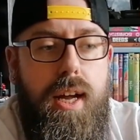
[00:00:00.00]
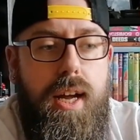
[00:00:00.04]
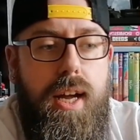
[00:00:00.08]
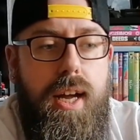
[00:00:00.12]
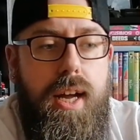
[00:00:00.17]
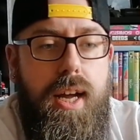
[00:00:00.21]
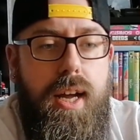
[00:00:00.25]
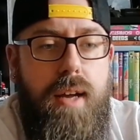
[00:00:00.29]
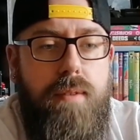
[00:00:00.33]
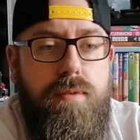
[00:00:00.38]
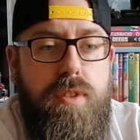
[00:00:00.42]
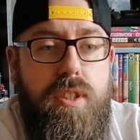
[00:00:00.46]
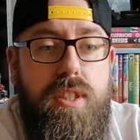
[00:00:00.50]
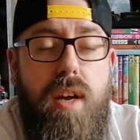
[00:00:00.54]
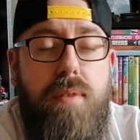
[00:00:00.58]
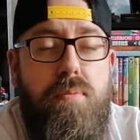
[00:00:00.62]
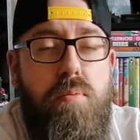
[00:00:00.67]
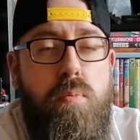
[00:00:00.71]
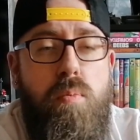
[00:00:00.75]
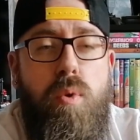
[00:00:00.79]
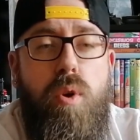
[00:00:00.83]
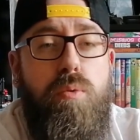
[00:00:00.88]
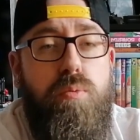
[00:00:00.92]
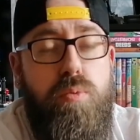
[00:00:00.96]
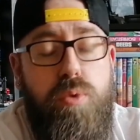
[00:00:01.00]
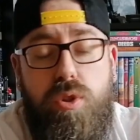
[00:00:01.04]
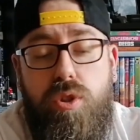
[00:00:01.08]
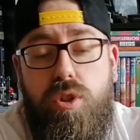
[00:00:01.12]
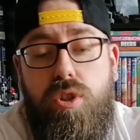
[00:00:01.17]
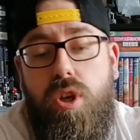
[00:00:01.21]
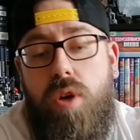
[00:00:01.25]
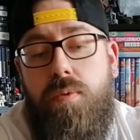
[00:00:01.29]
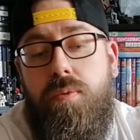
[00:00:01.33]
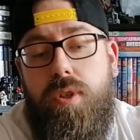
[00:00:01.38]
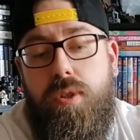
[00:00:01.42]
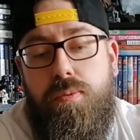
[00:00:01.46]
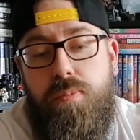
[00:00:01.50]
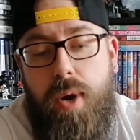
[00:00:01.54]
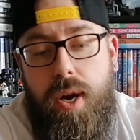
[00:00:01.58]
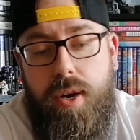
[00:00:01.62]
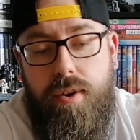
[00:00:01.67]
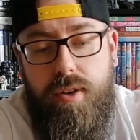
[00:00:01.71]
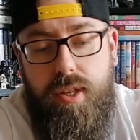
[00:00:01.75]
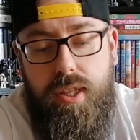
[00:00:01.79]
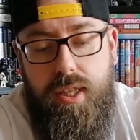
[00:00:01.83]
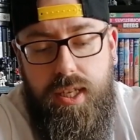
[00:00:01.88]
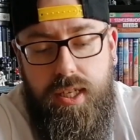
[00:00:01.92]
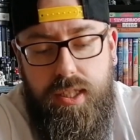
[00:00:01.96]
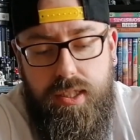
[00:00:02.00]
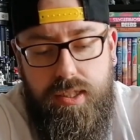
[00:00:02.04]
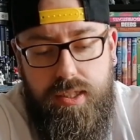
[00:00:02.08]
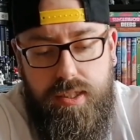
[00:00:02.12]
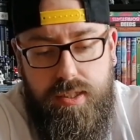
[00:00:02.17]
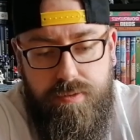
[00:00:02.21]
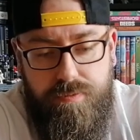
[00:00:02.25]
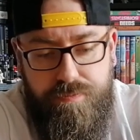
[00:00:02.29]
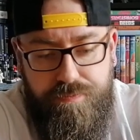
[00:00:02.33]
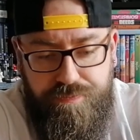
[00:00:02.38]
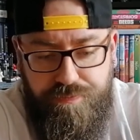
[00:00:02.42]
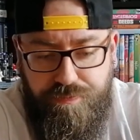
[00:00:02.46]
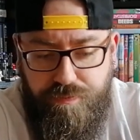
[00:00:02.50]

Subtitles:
Steppenwolf was so much better in this.